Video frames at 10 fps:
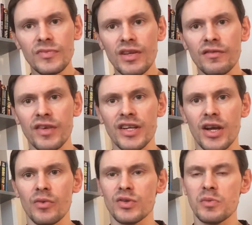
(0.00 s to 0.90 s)
video
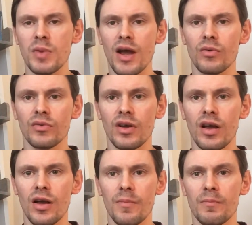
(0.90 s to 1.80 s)
was about
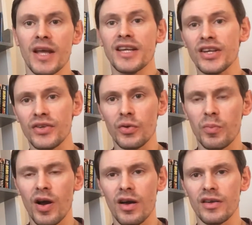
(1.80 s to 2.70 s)
making your
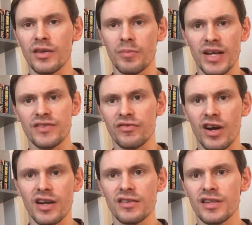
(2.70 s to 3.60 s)
partner your best
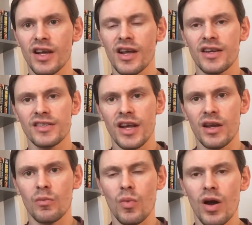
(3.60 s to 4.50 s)
friend.
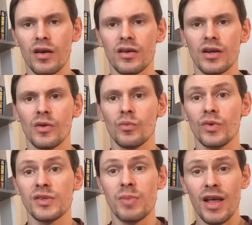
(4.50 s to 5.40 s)
Second one
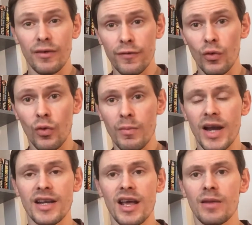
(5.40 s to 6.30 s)
was about the 4
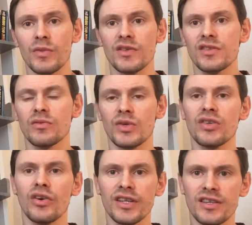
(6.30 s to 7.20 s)
main elements, which
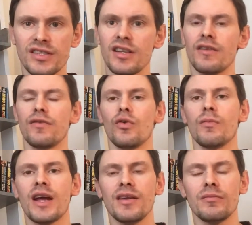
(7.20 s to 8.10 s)
I consider the 4
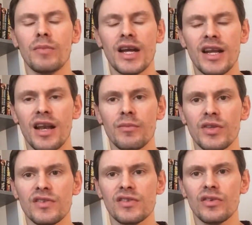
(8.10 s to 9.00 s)
main
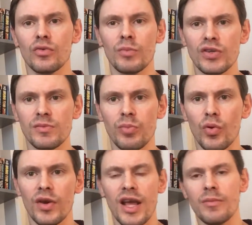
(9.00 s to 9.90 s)
elements or most
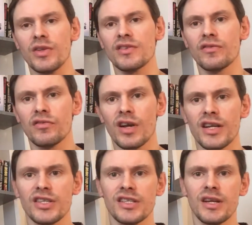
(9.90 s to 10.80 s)
important elements of a
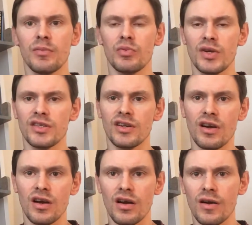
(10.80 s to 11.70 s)
relationship, which
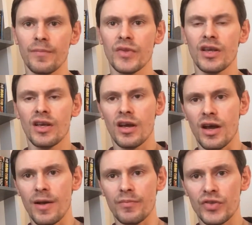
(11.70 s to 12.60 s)
are
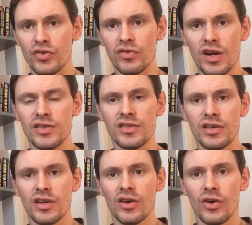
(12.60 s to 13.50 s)
trust,
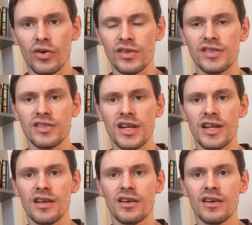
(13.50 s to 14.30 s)
honesty,